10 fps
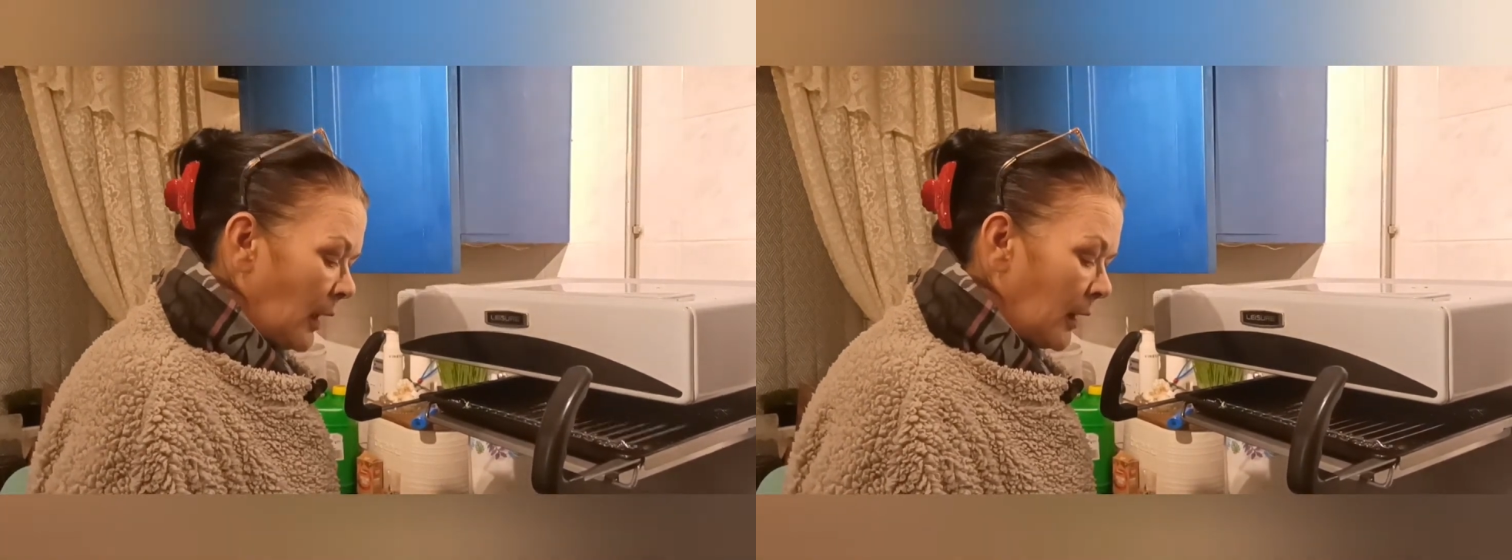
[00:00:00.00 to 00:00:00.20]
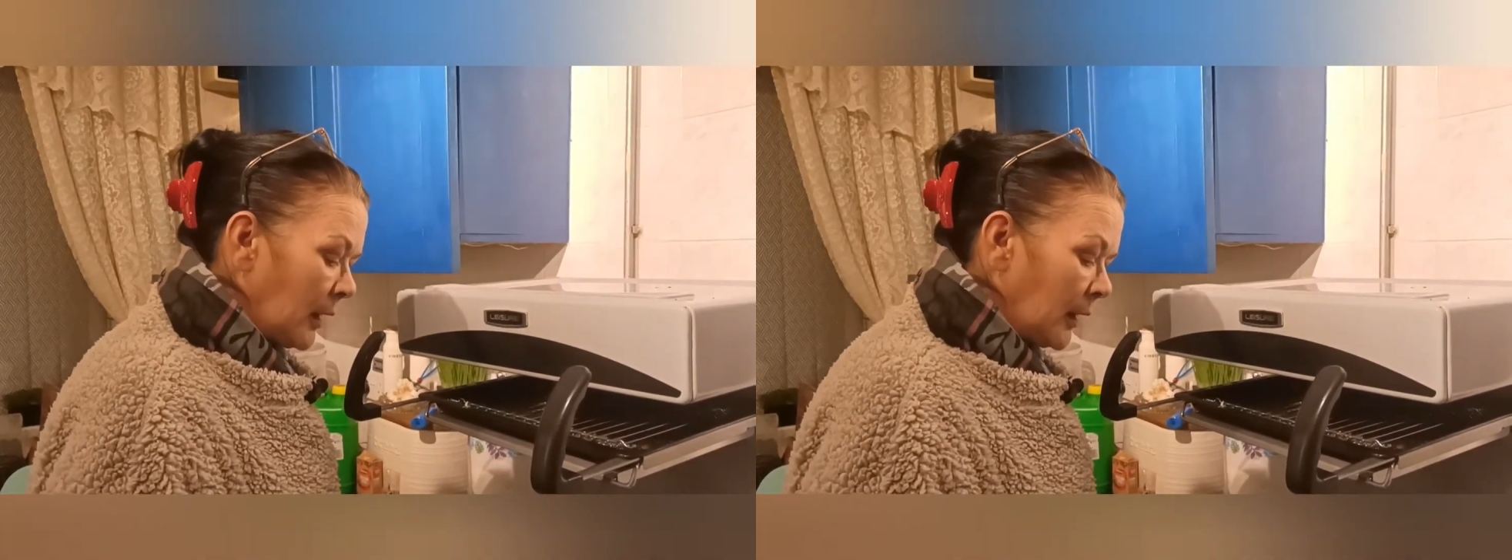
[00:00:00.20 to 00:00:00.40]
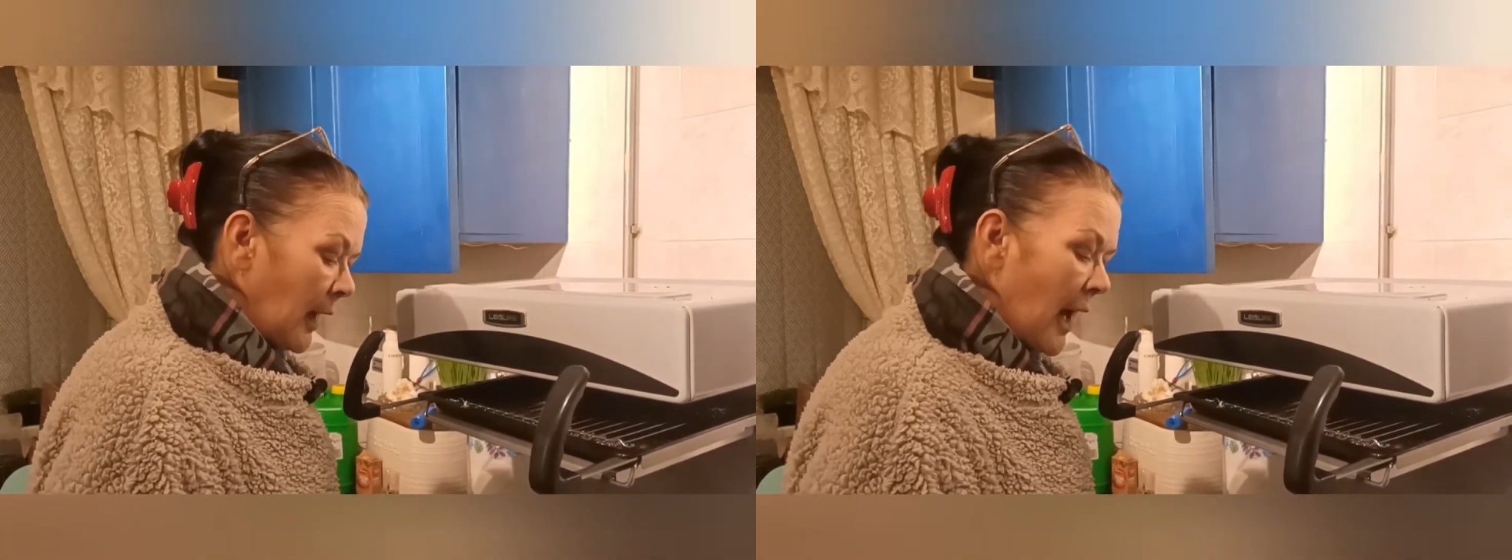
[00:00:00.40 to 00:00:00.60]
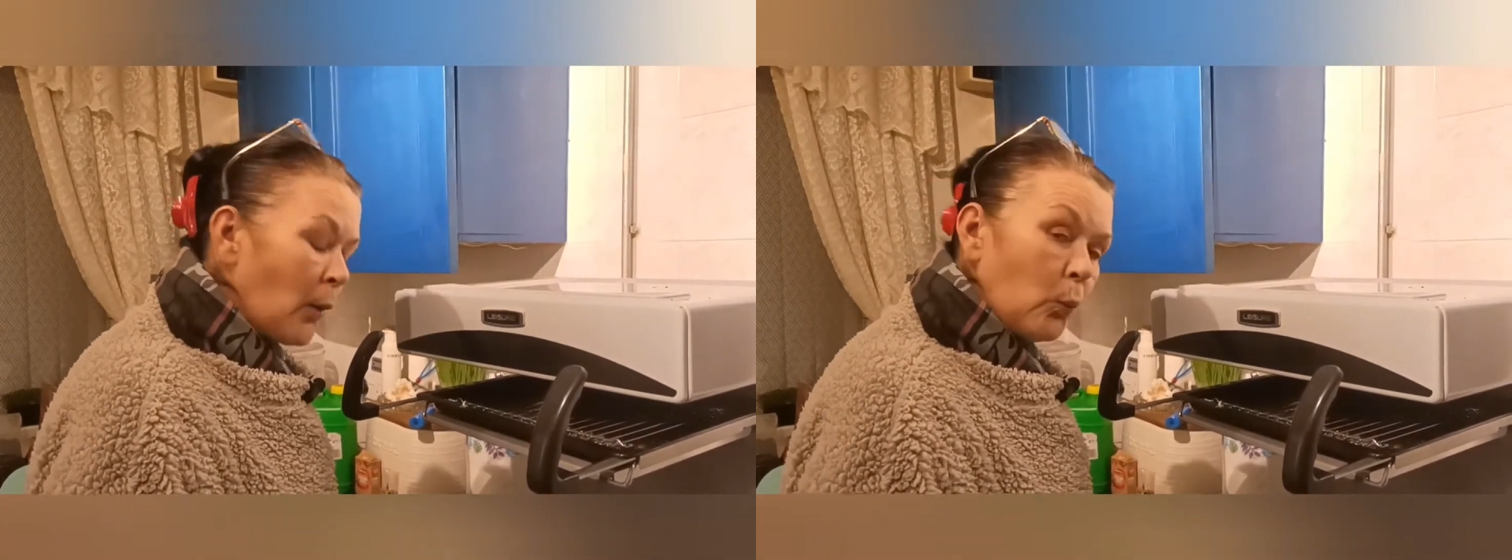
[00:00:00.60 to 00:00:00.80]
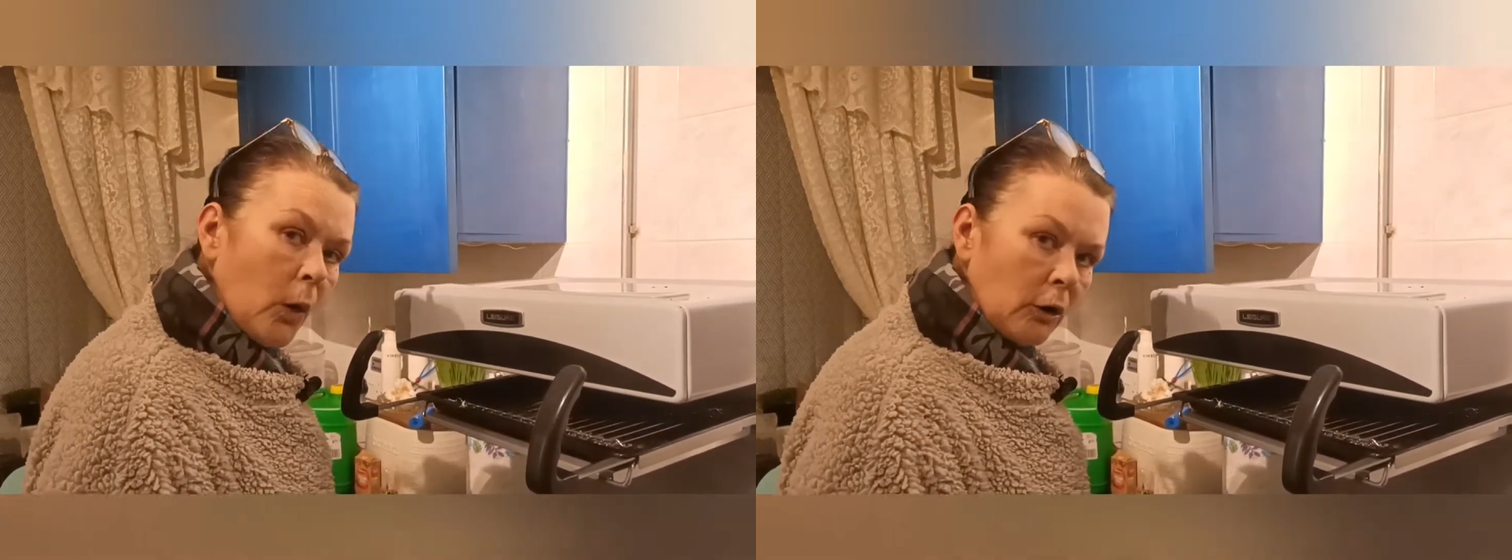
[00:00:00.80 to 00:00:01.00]

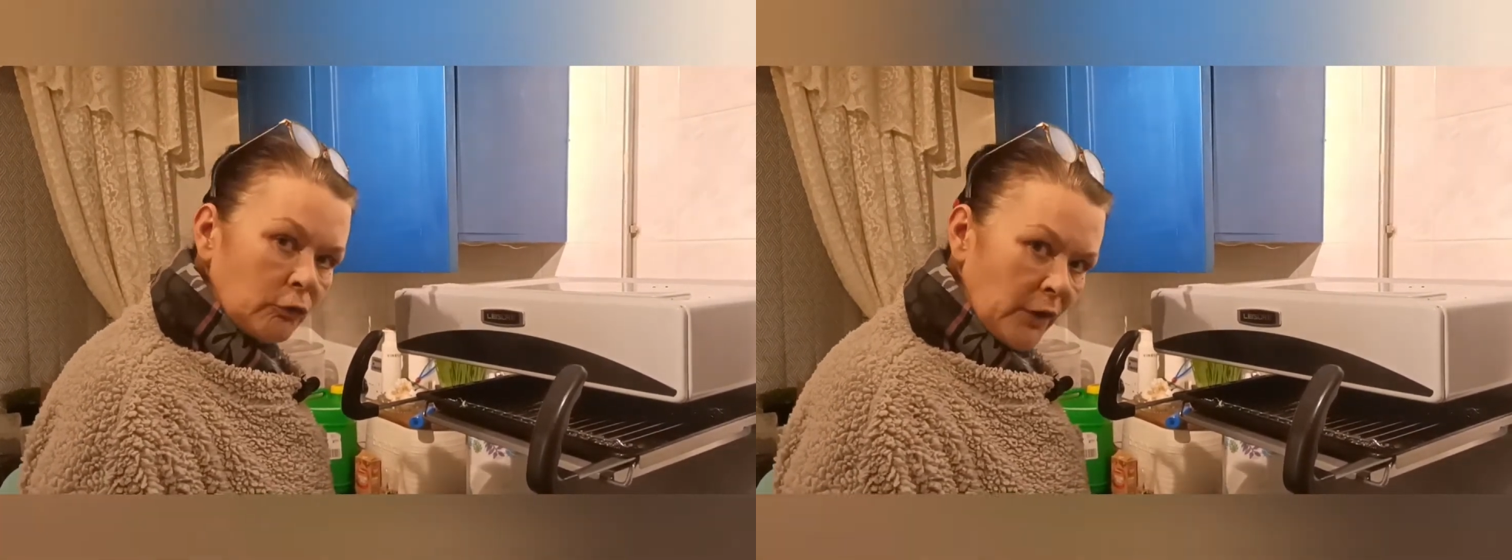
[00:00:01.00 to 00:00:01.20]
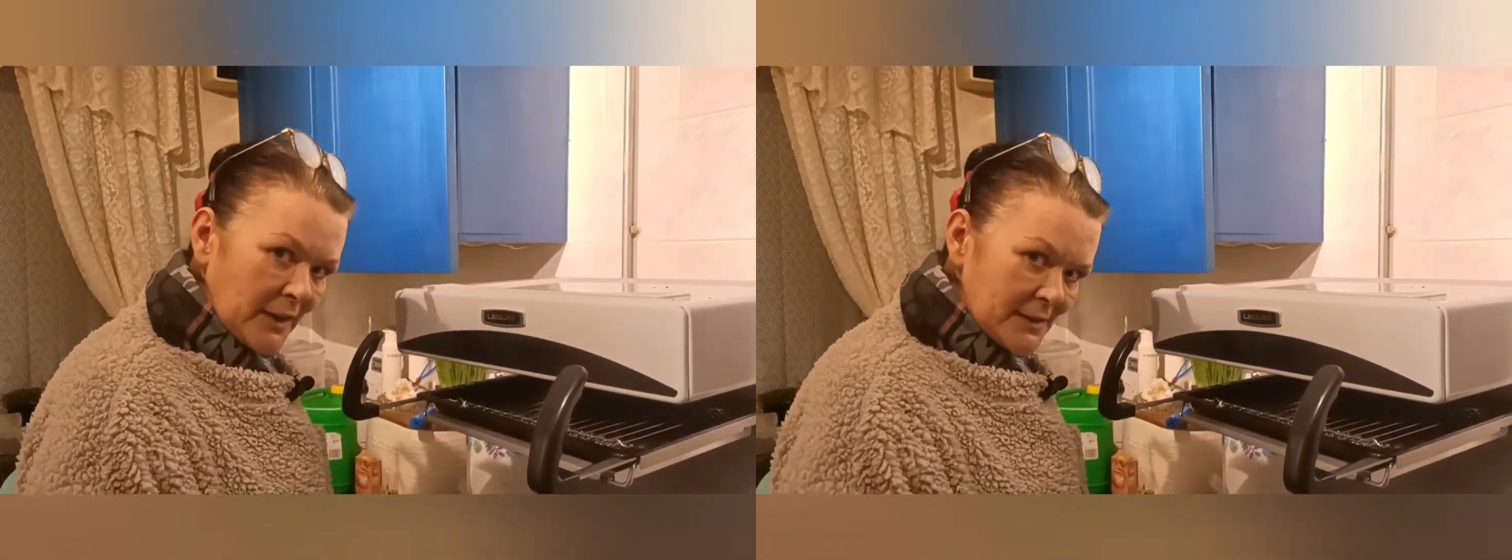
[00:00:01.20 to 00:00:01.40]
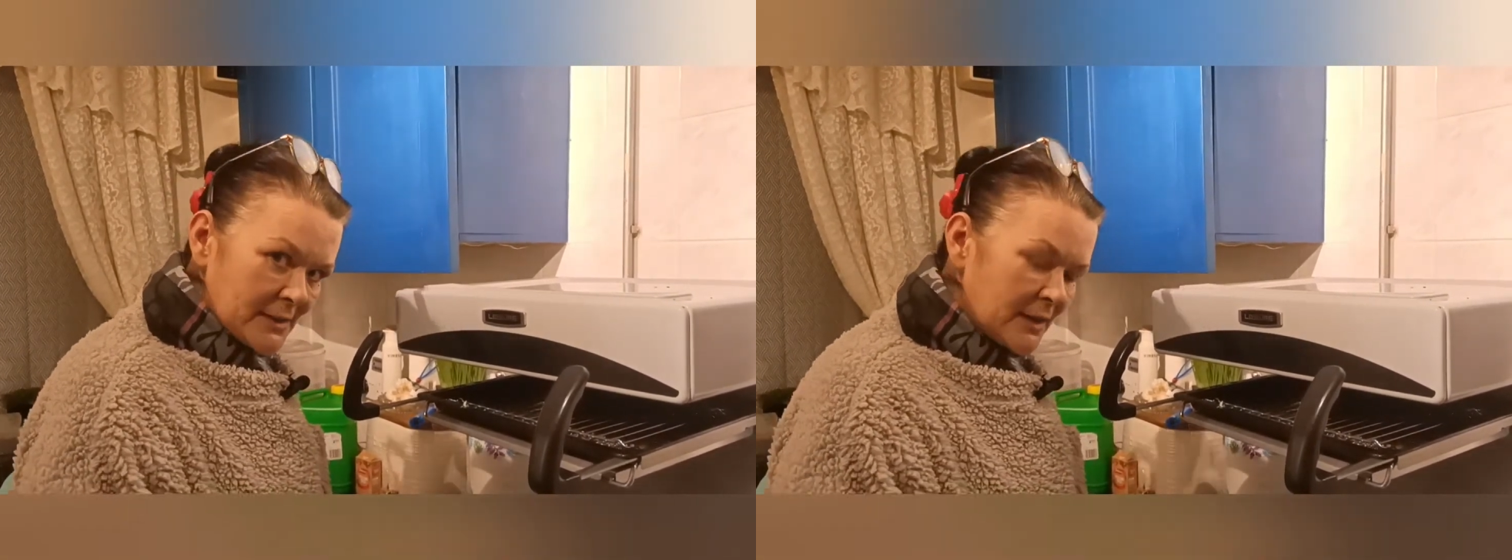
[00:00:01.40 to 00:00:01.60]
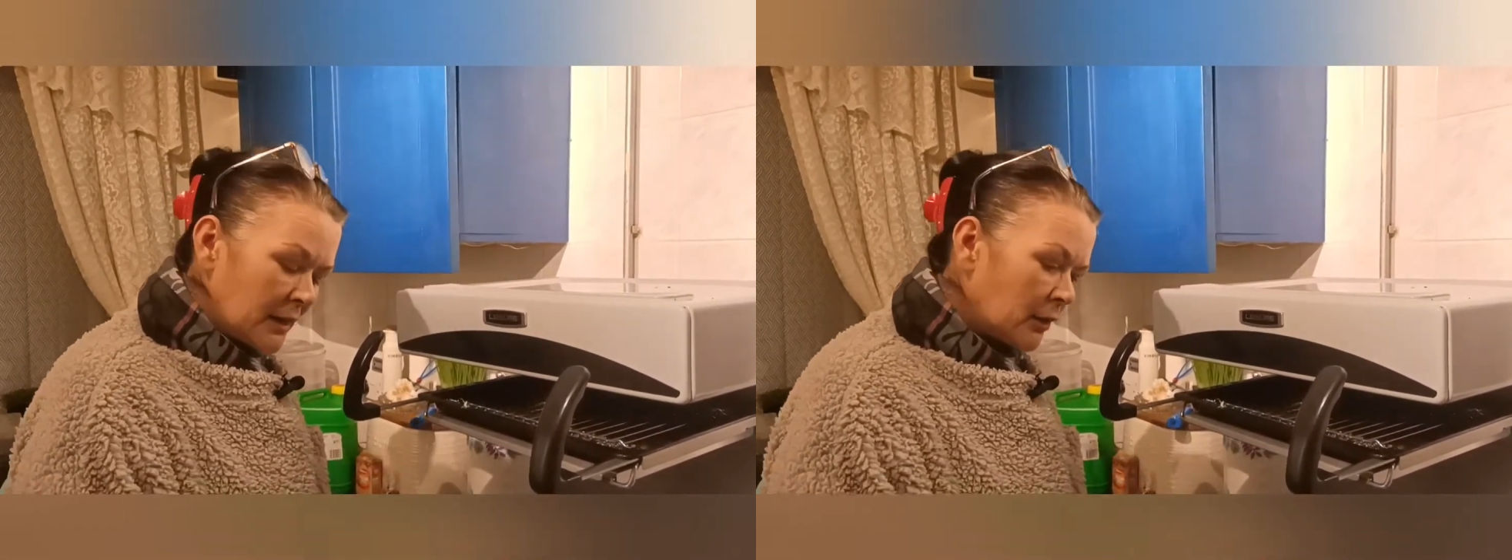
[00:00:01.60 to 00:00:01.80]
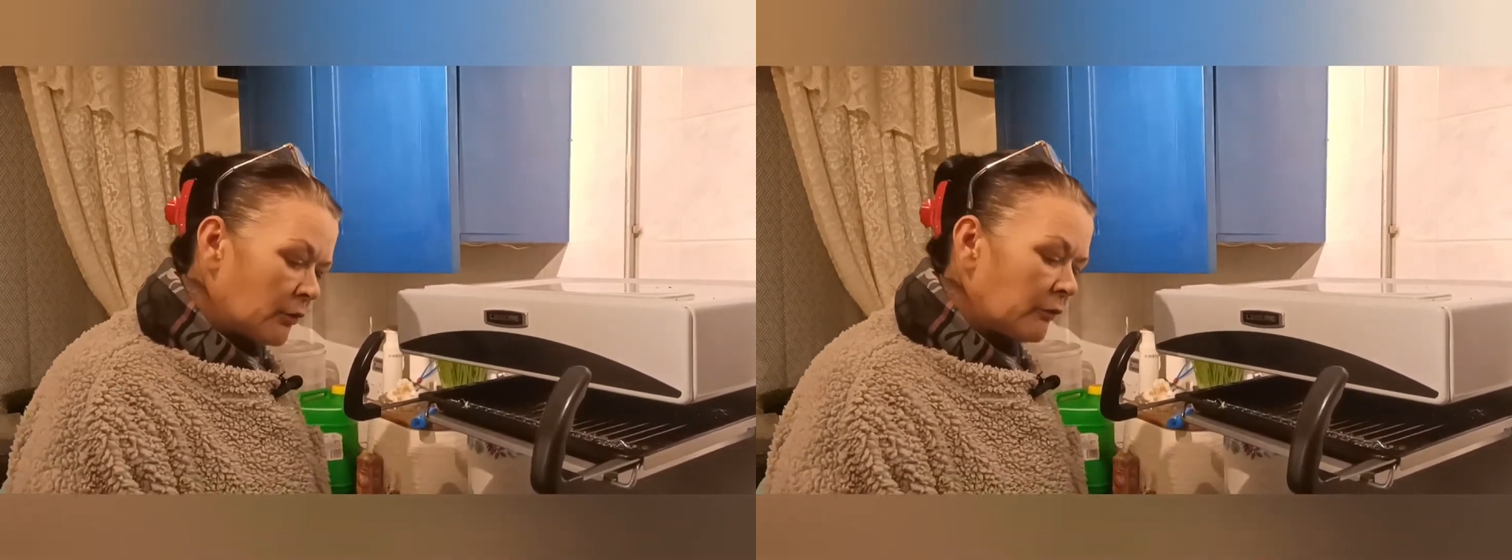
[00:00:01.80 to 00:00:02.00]
At what rate are they going